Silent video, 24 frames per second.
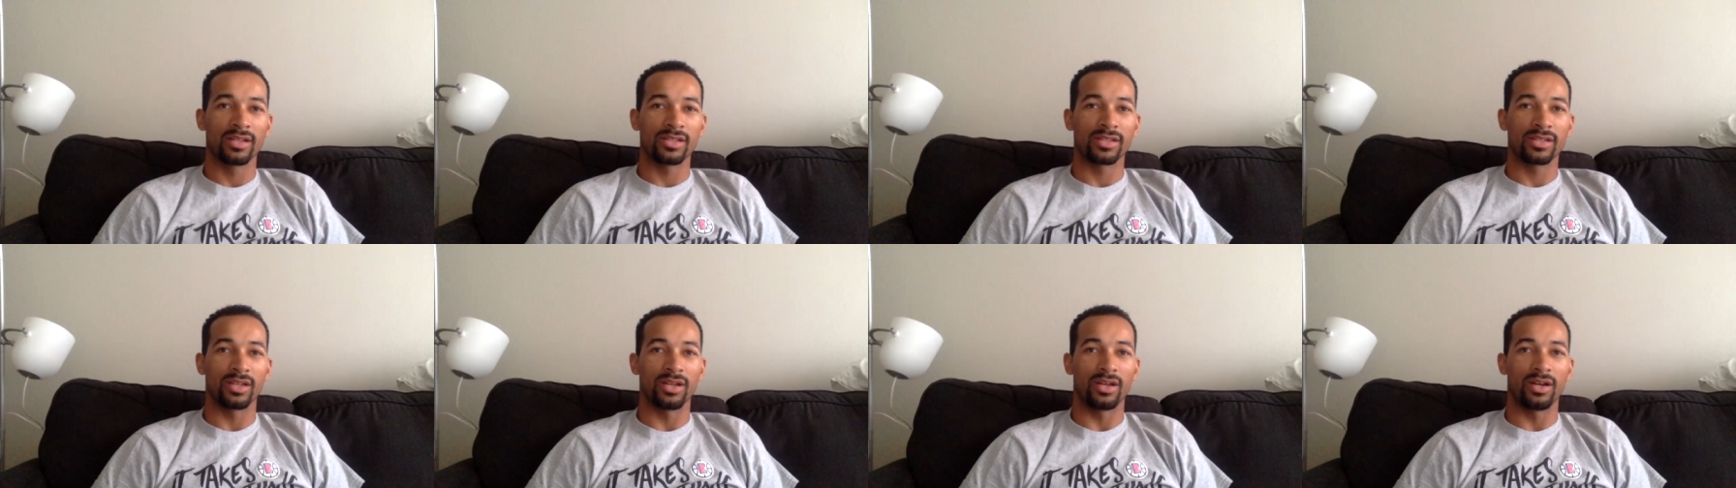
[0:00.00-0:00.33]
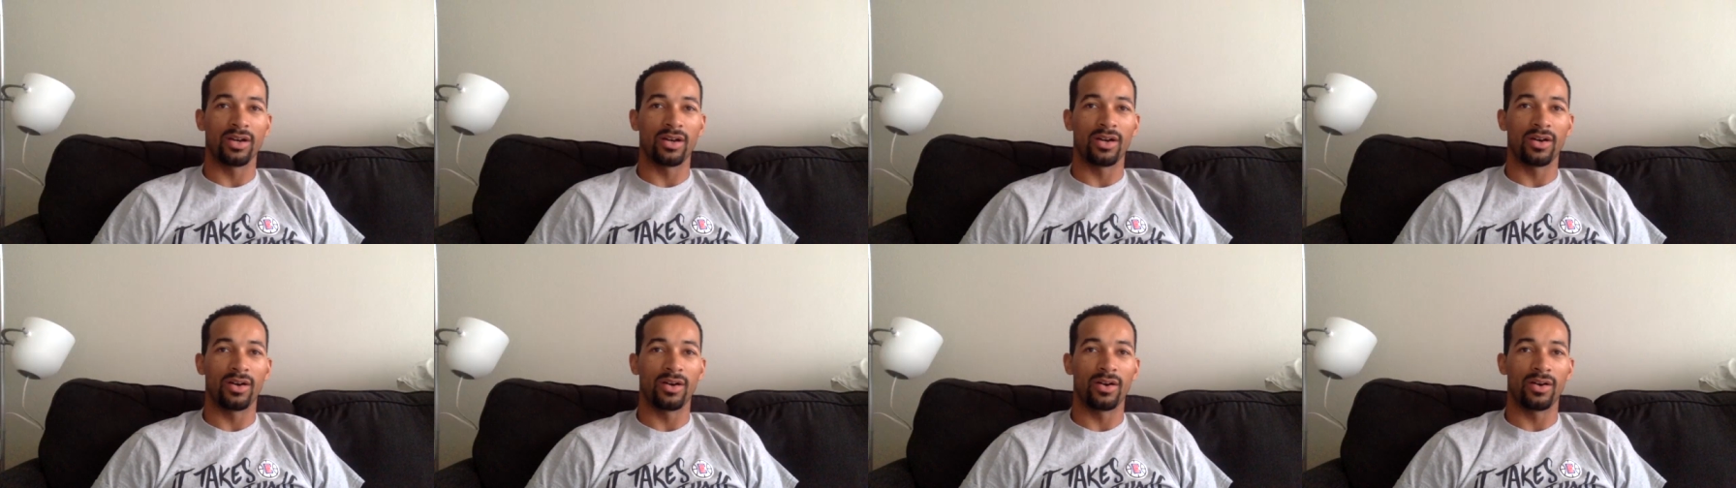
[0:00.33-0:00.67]

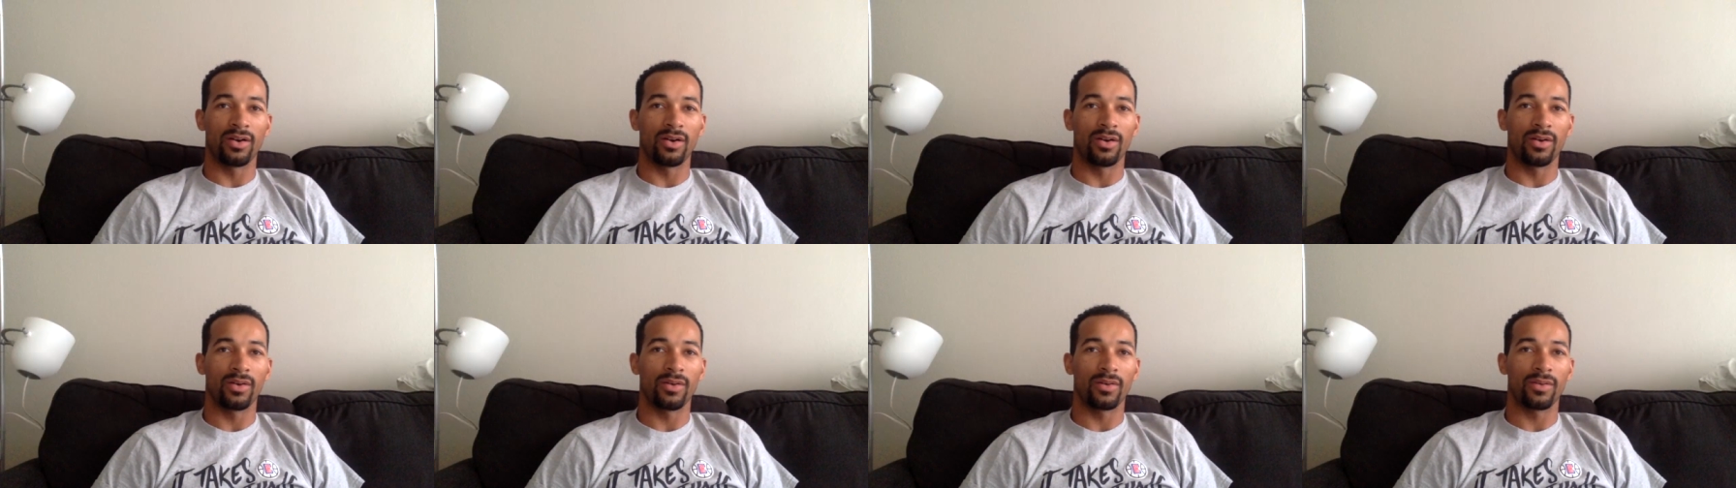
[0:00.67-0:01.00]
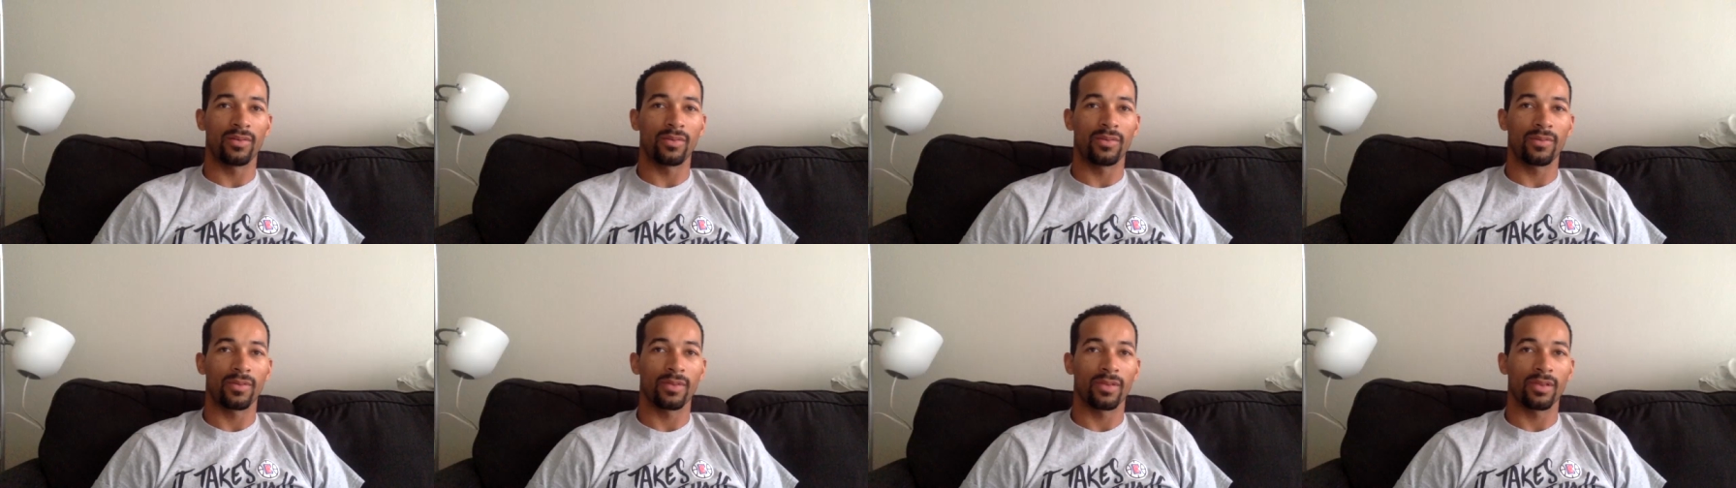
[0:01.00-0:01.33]
So,
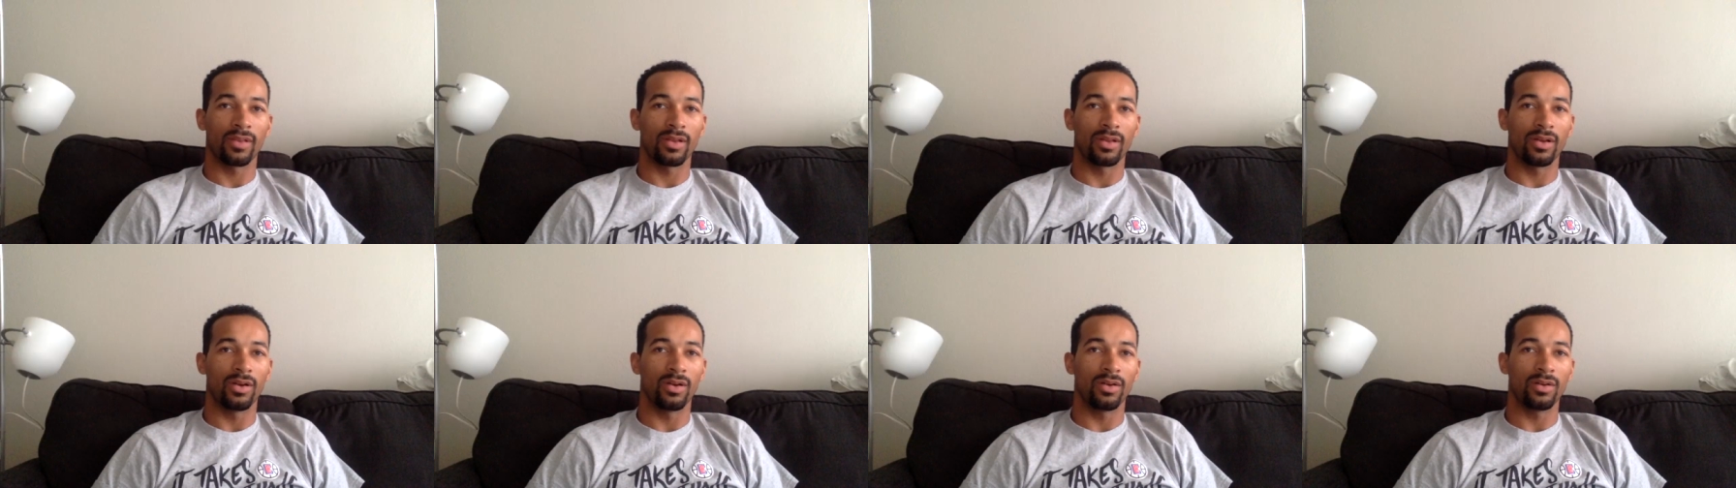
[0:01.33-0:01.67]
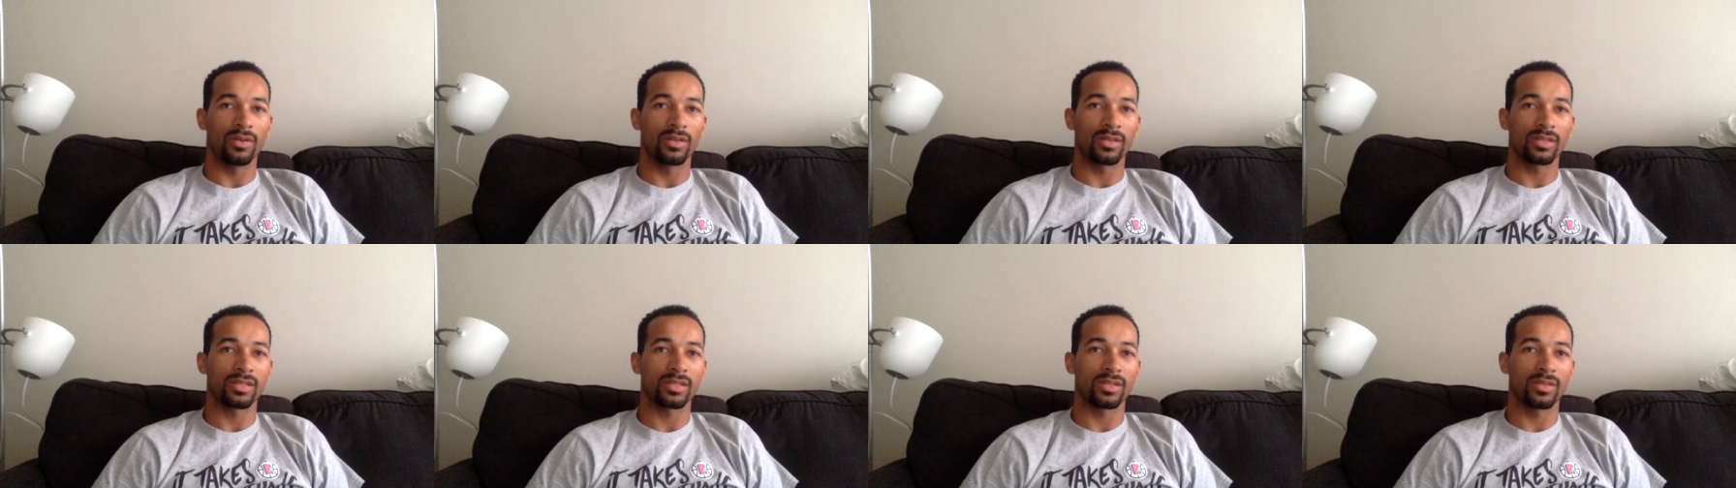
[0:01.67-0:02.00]

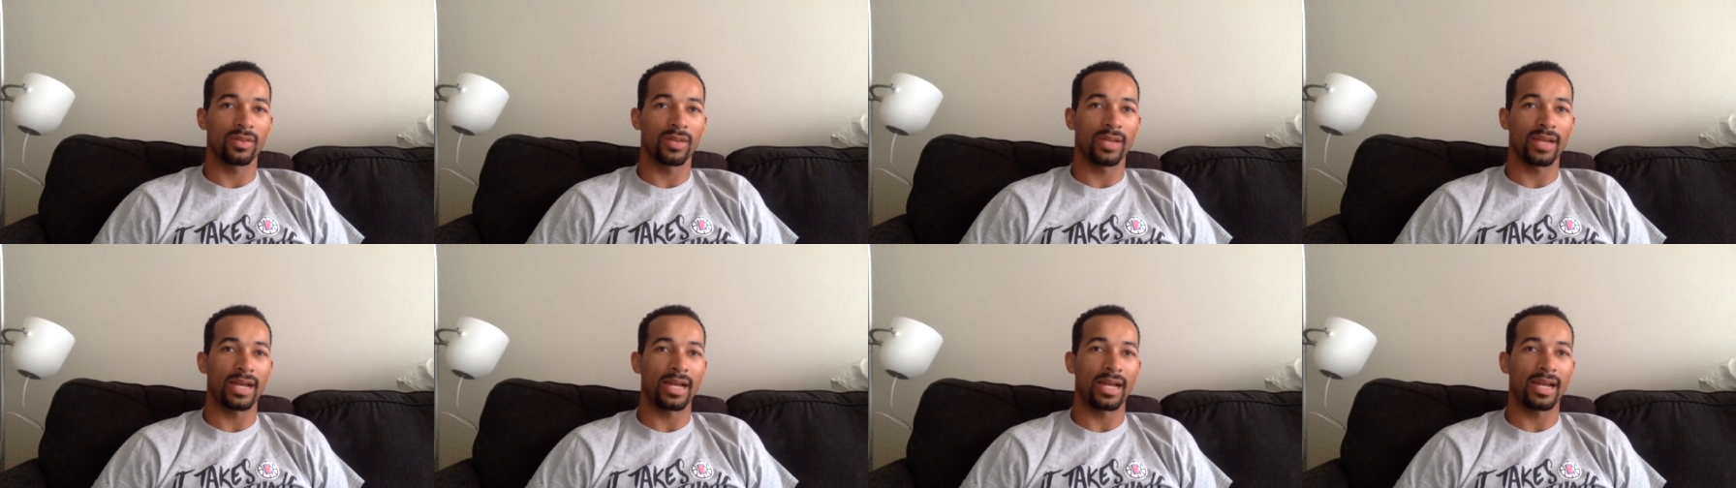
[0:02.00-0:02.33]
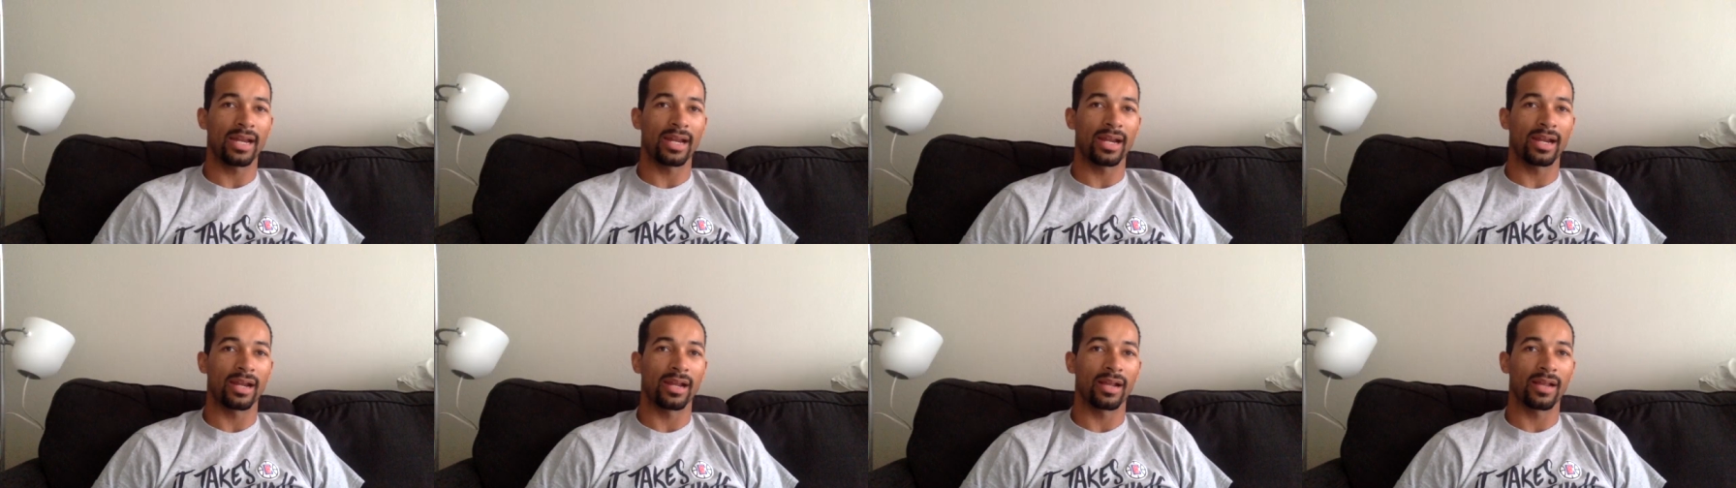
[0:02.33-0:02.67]
oh, let's see what we
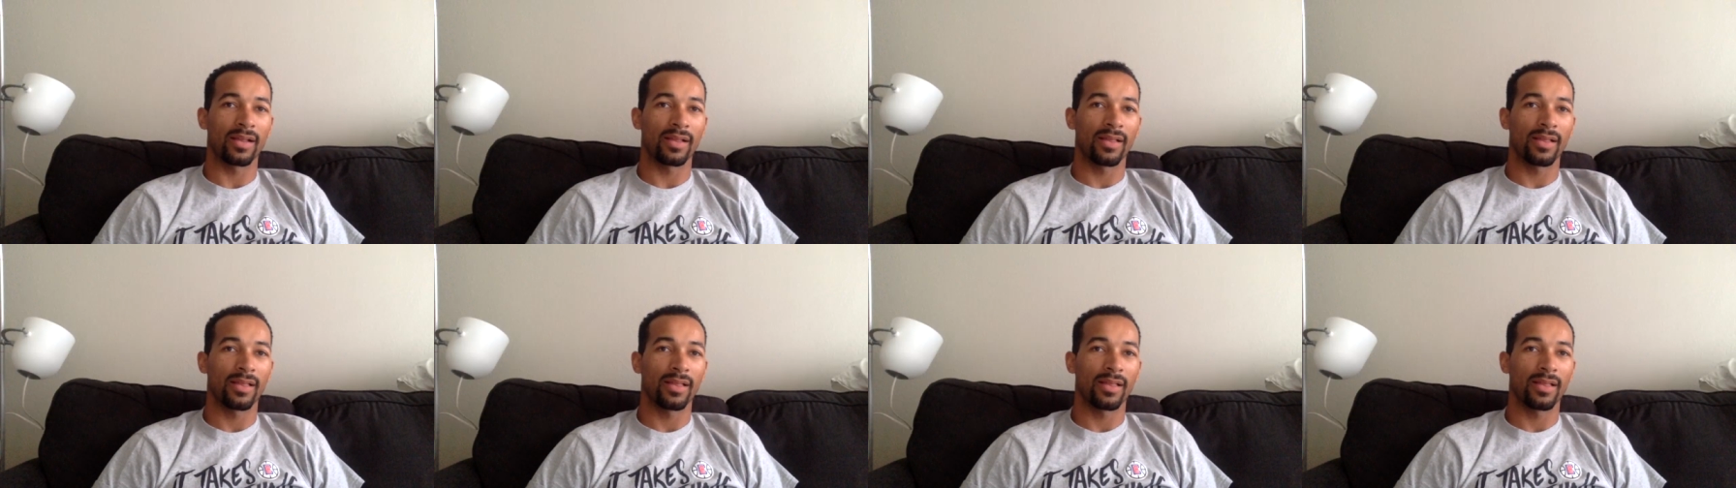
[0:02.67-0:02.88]
got here.